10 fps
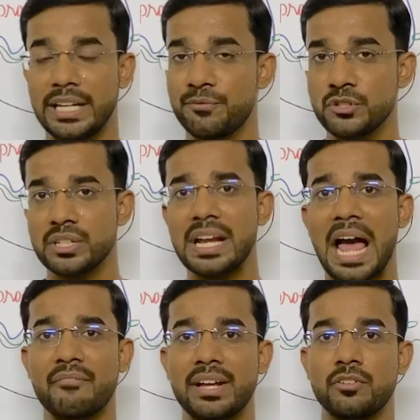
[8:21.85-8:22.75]
If you still
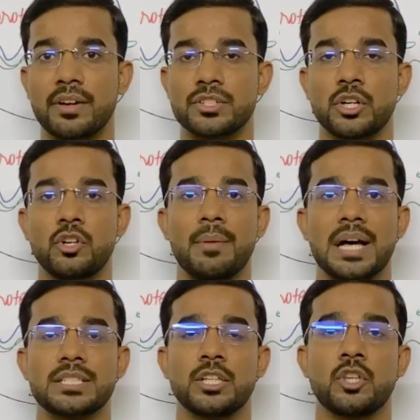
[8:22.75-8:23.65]
have any question, you may
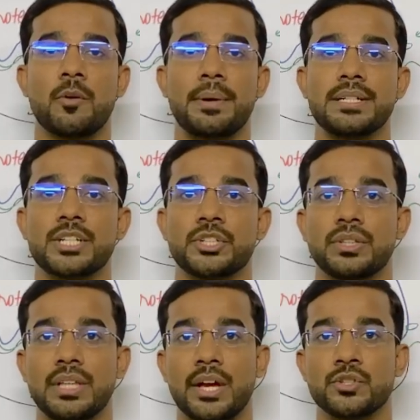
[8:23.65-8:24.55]
ask in the comment section.
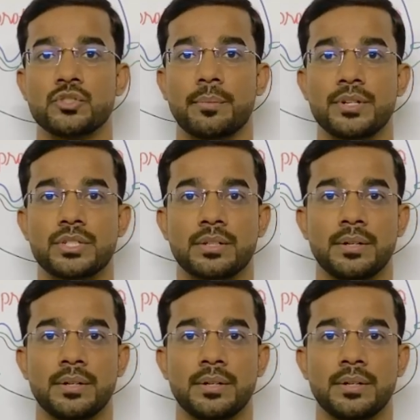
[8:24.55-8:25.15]
Thank you so much.